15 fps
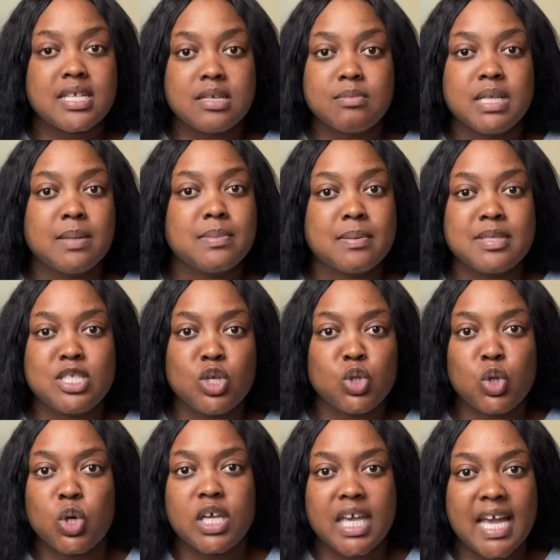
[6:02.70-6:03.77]
sometimes I'm
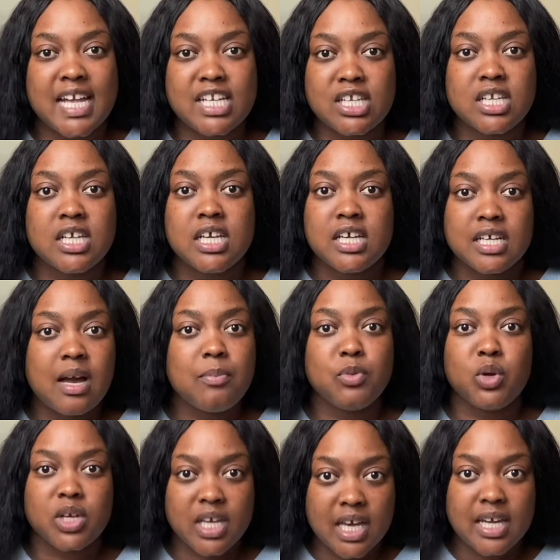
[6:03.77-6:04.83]
not getting
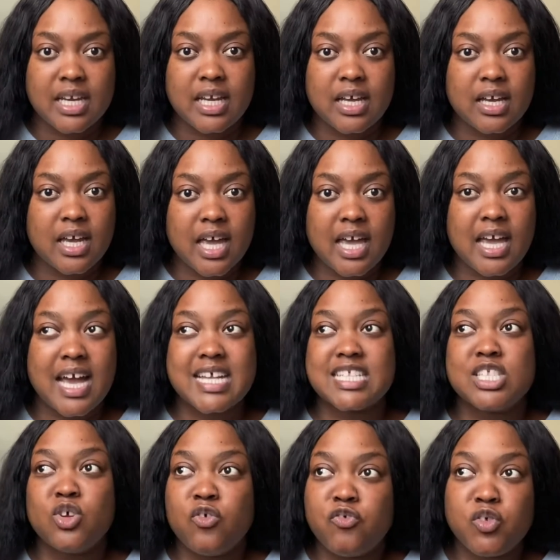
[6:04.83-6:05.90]
it, okay? I
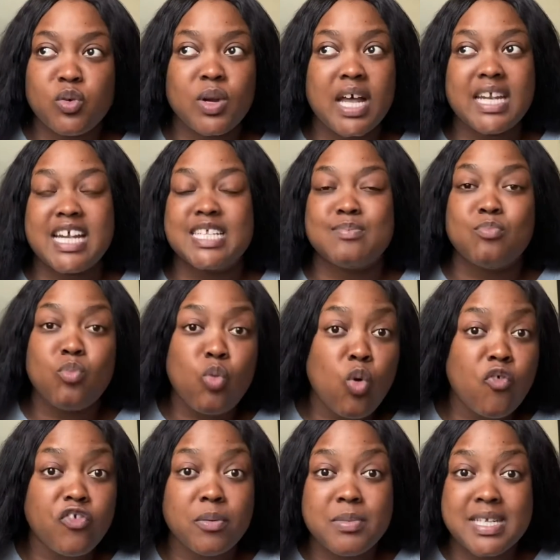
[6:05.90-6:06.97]
still feel like there's more
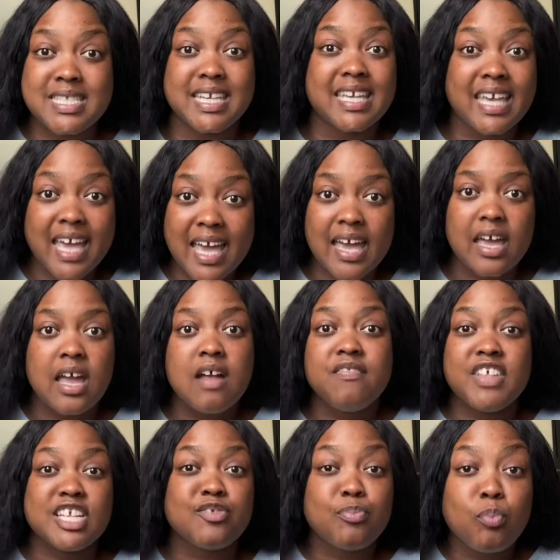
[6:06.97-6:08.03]
for me to get.
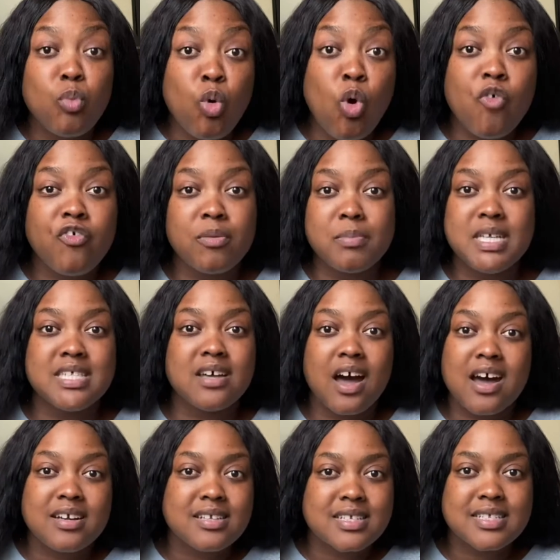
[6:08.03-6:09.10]
There's more for me to
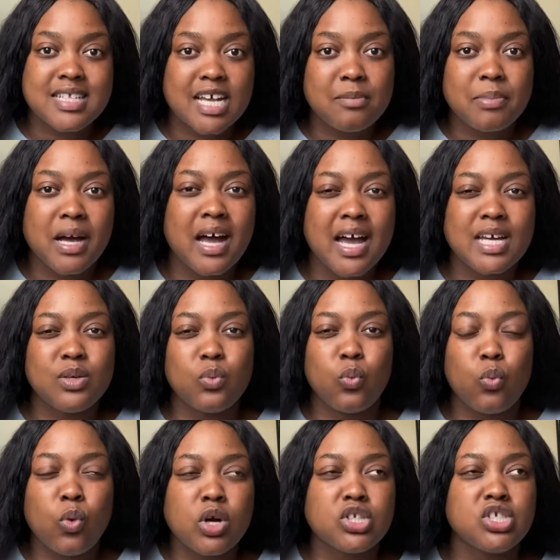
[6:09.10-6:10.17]
understand behind
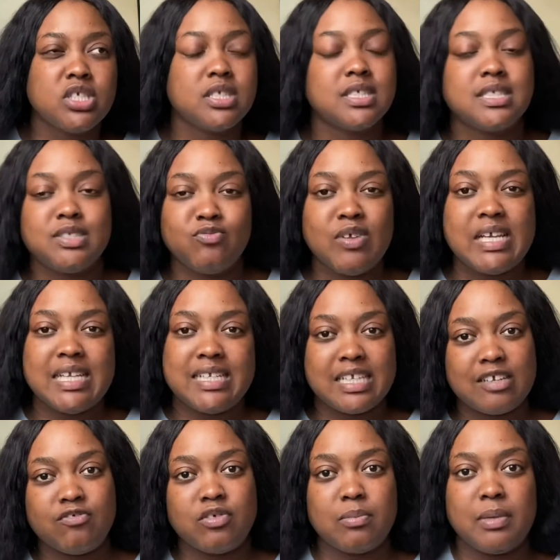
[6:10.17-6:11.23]
what Jesus really
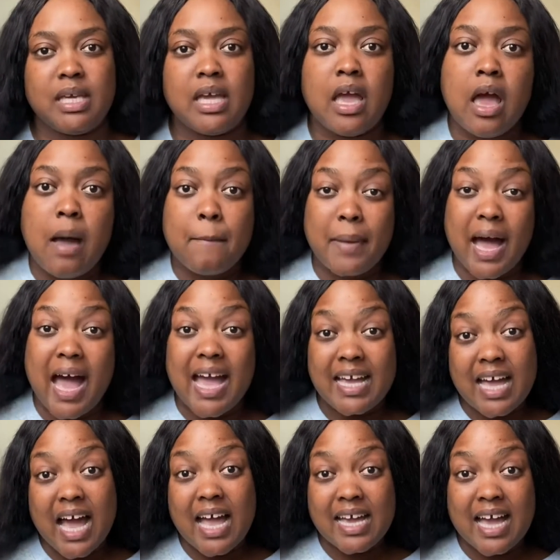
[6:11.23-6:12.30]
did for me. But
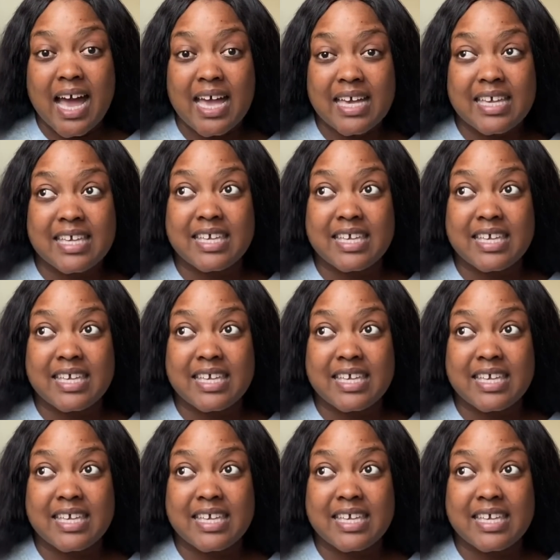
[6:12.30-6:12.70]
I